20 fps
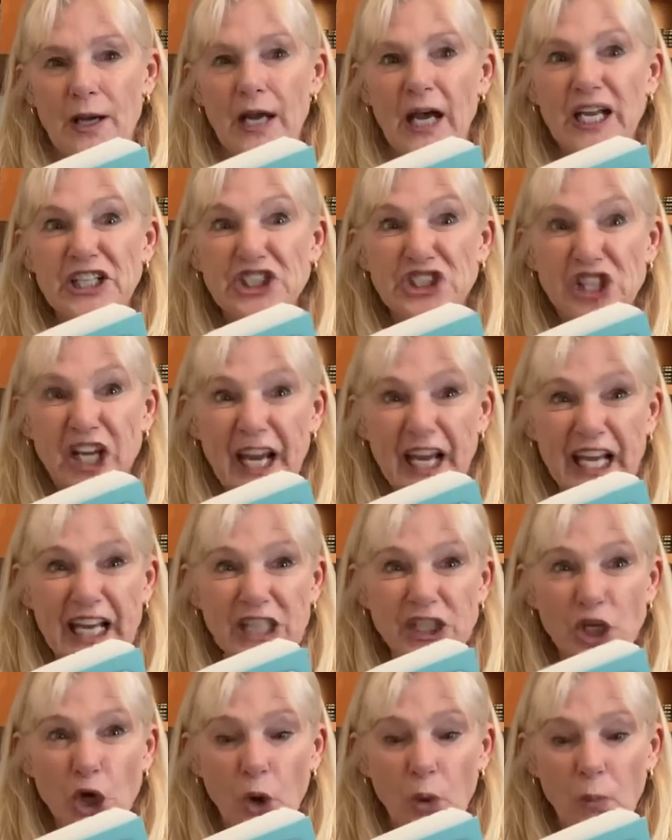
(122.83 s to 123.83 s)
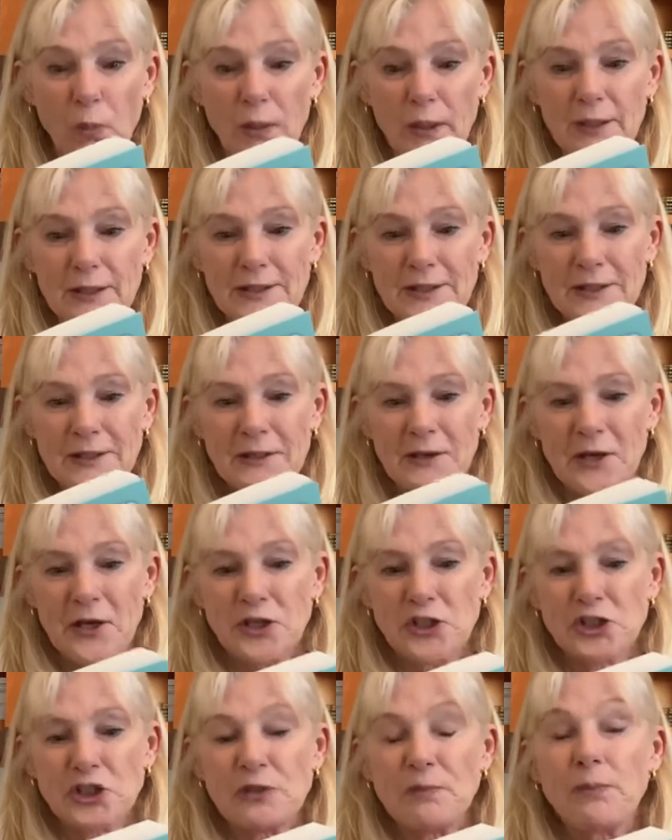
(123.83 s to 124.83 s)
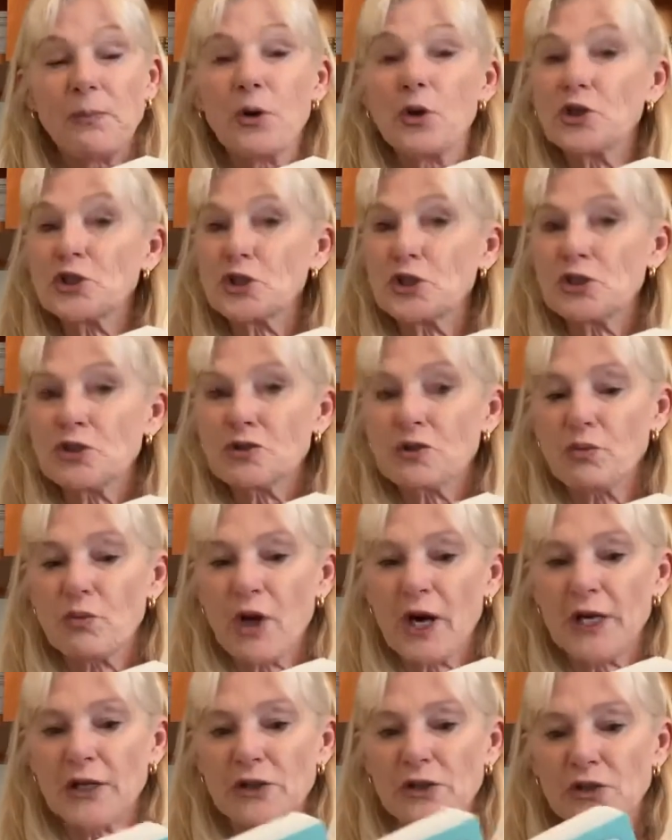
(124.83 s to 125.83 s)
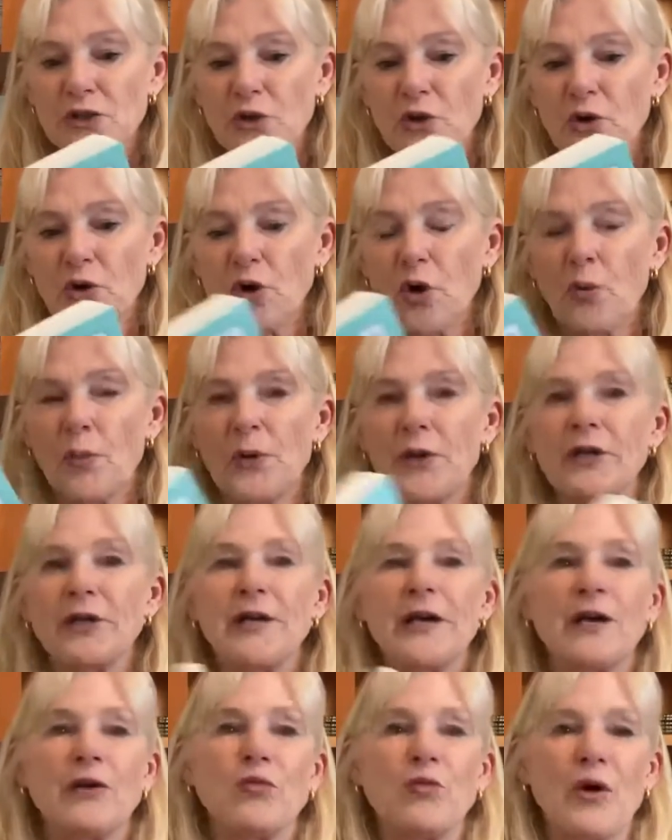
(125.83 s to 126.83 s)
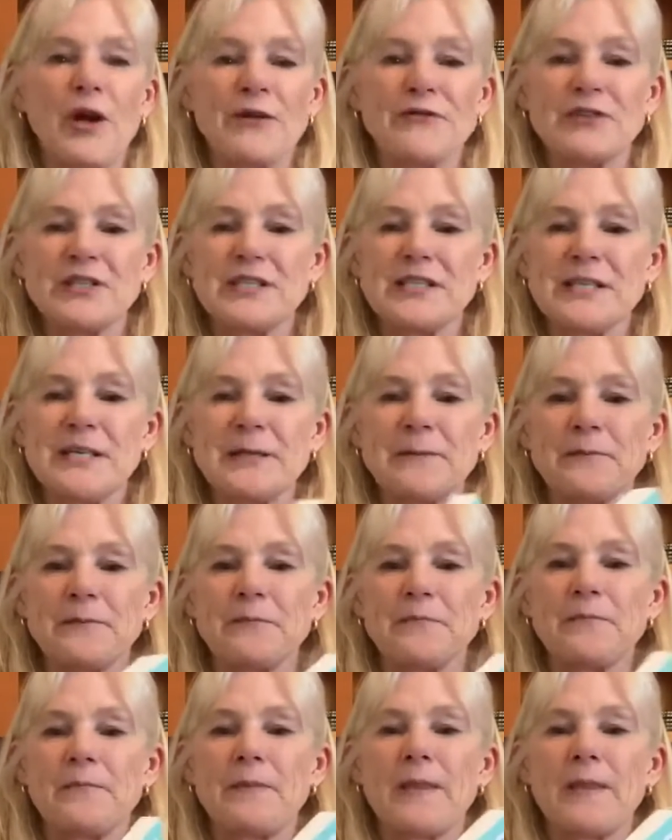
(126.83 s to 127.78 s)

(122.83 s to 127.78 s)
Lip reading: A chicken coop. She pushed the wire door open and waved us in.